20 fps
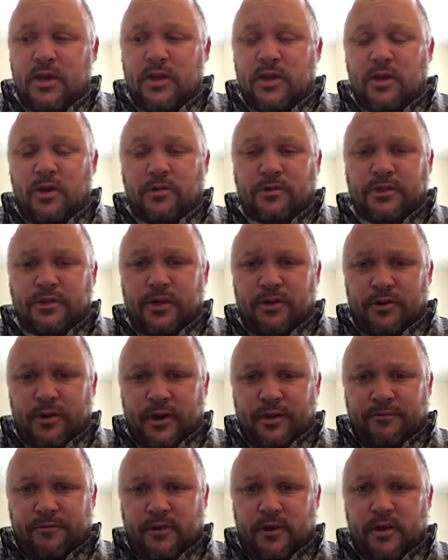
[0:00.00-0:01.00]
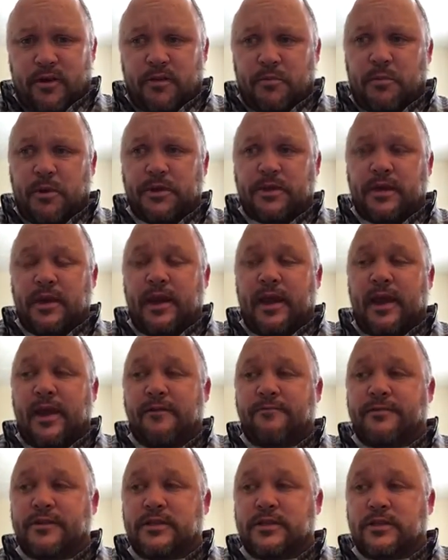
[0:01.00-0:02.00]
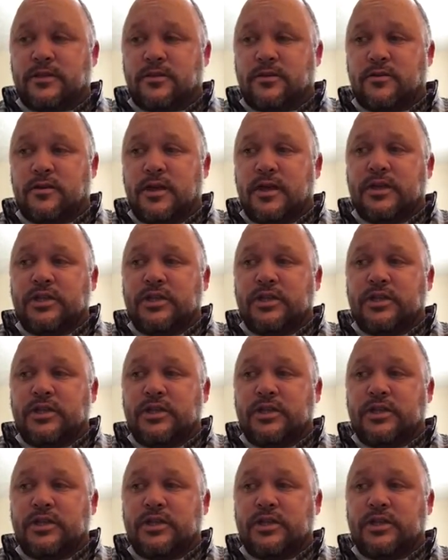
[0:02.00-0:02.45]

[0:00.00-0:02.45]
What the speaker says: You don't see her again for another month and a half until